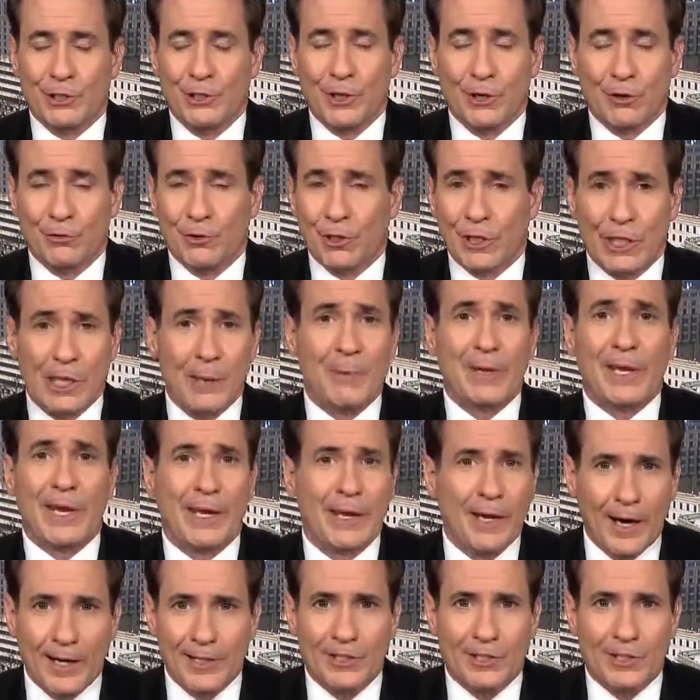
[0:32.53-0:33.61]

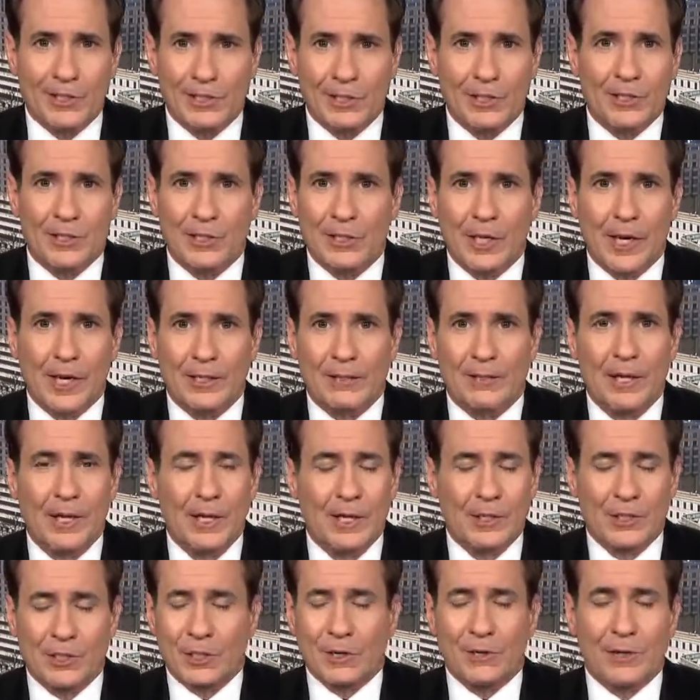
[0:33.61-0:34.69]
eliminate ISIS inside
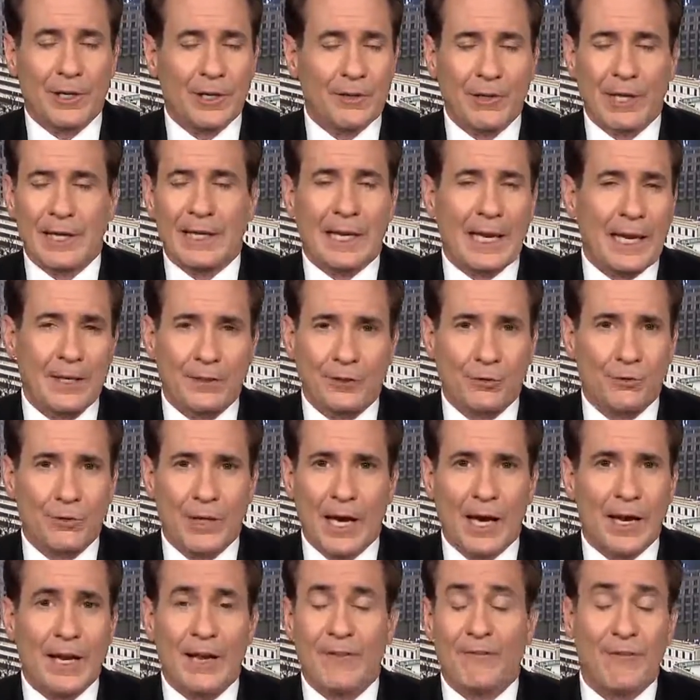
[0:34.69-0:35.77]
Syria, they can't do that.